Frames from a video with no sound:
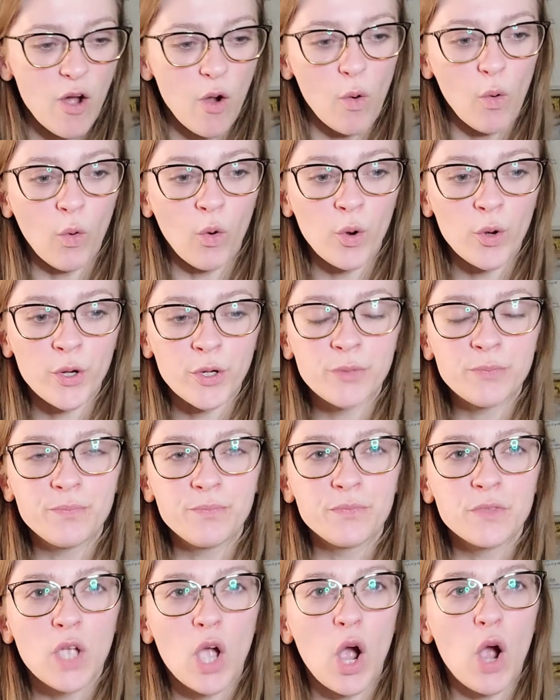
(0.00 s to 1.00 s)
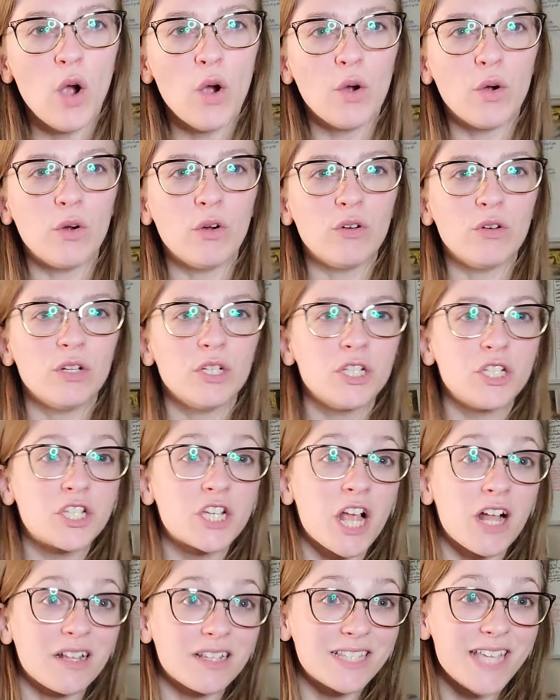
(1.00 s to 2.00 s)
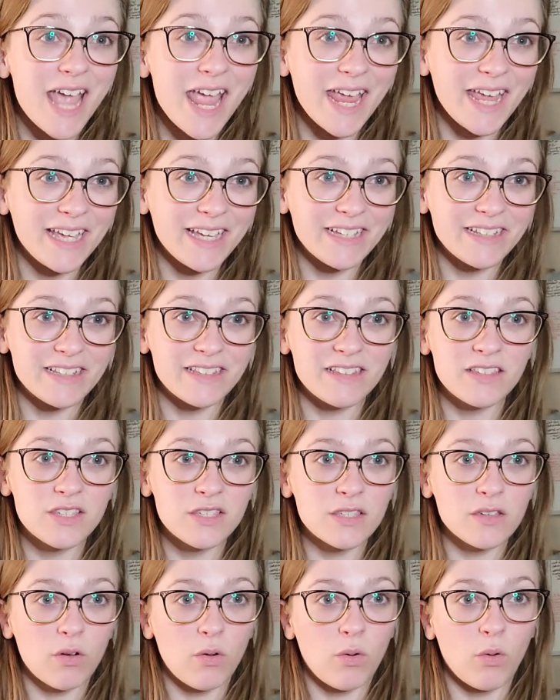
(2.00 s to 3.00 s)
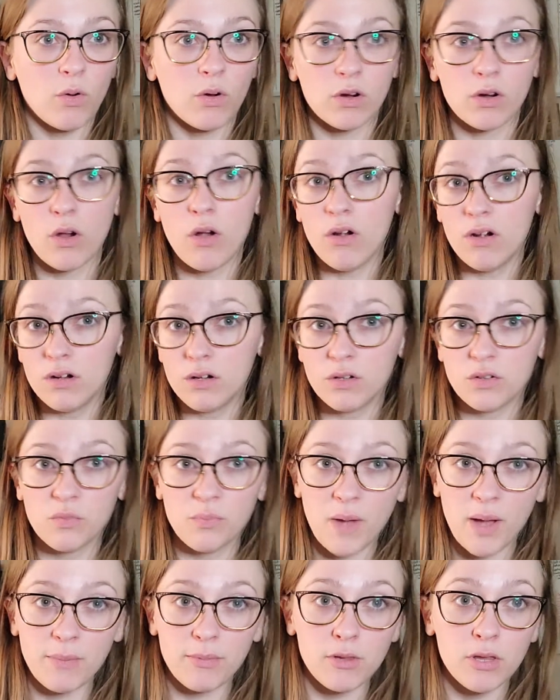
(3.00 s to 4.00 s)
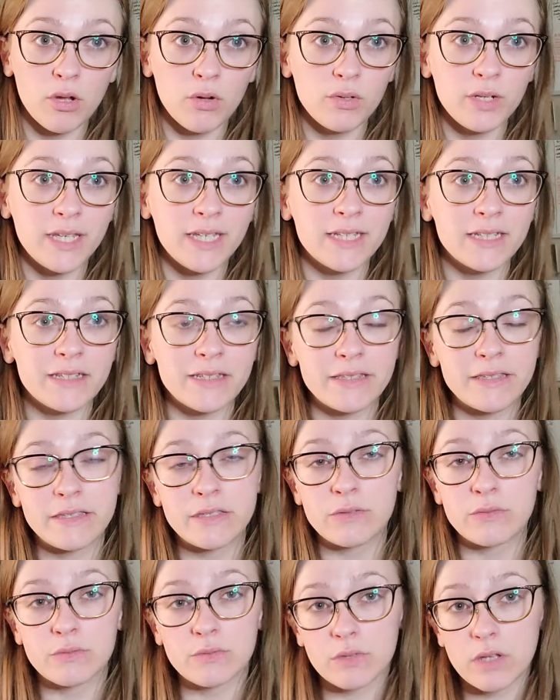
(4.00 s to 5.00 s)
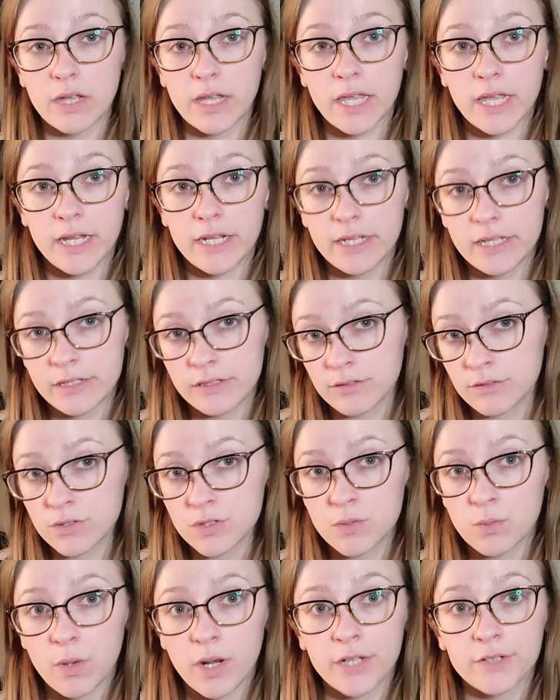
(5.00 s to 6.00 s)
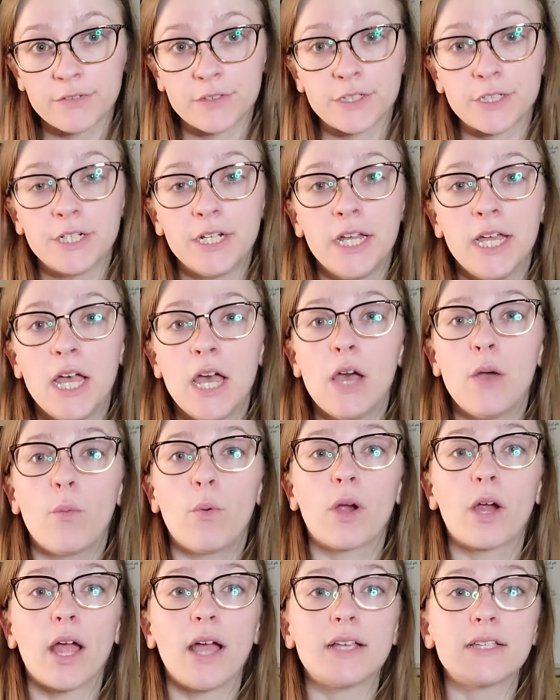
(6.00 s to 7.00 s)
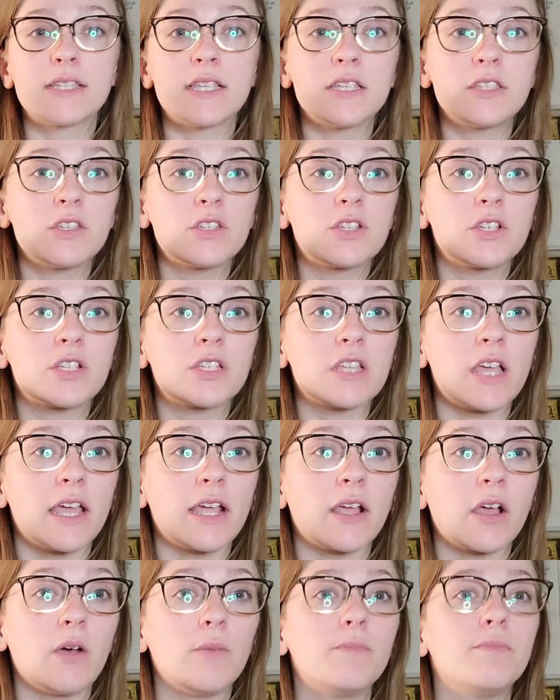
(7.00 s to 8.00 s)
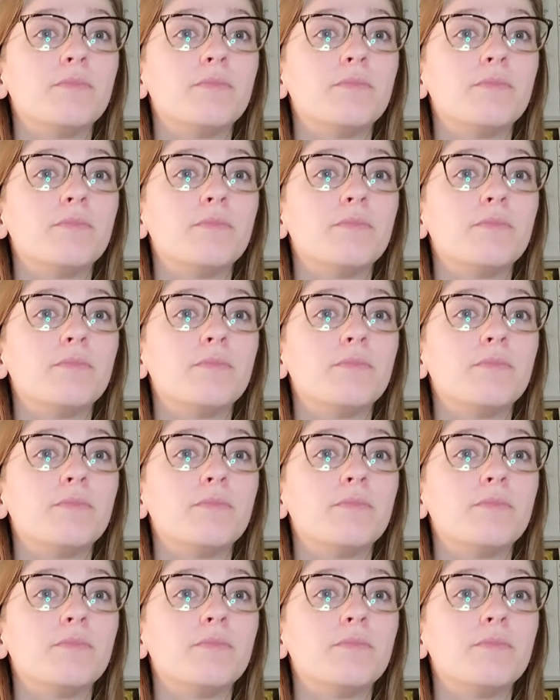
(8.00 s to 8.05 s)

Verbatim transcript: or oh, Chaldeans, or oh, Babylonians, Akkadians, whatever. Whereas this is just like,